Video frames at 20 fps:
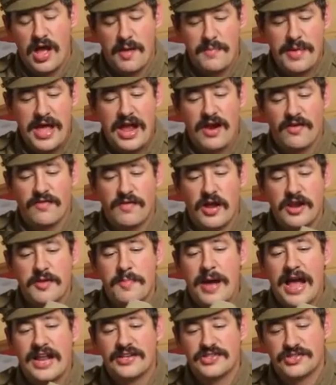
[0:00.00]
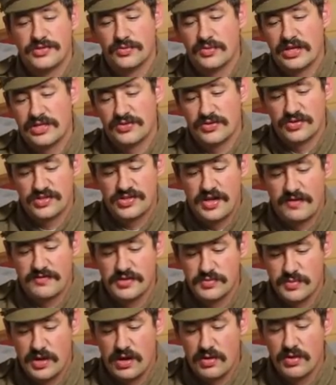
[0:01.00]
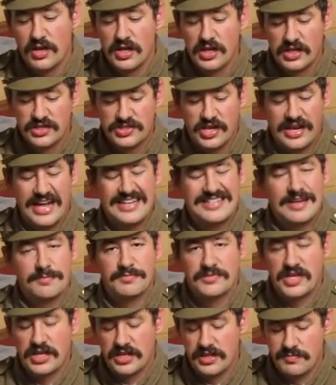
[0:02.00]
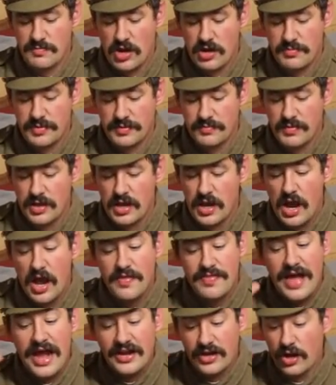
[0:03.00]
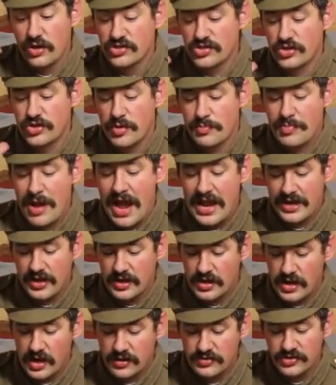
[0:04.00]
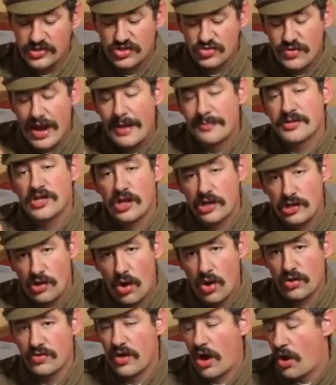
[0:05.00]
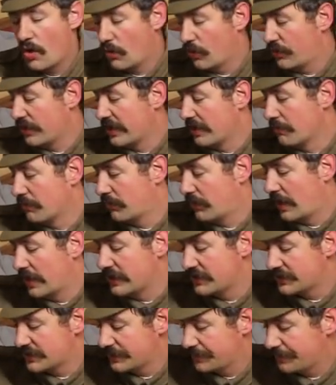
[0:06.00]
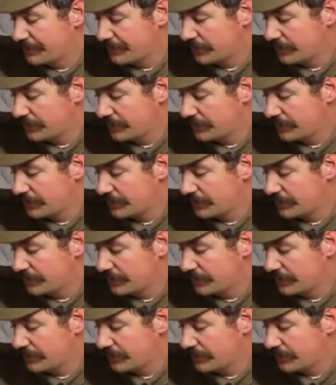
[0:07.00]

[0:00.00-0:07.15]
pair of underpants and all that sort of stuff as well. So that's empty at the moment. And that goes on your back, and the straps lock the whole thing in place.